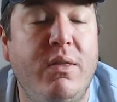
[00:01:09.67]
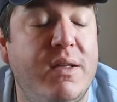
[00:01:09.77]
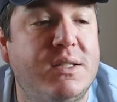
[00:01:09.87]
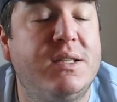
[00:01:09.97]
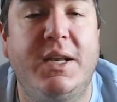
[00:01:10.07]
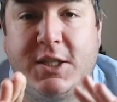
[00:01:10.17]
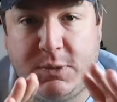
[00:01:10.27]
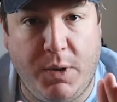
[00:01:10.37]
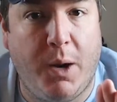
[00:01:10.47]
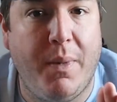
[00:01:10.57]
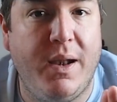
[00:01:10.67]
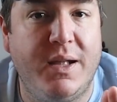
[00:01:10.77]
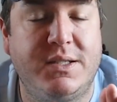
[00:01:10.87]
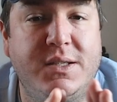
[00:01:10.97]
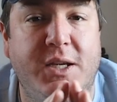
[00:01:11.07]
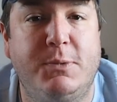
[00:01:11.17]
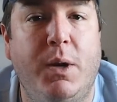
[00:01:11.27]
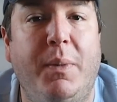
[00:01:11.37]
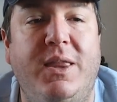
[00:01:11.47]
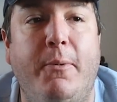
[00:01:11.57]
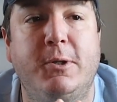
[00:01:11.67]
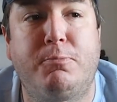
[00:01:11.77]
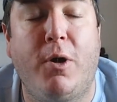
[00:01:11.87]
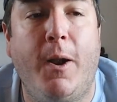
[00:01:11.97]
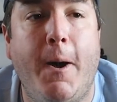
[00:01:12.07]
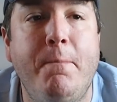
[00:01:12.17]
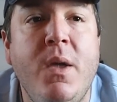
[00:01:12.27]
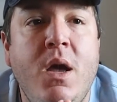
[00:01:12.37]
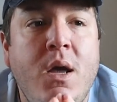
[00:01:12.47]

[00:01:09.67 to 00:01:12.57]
This is an experiment. It's an experiment that was brought up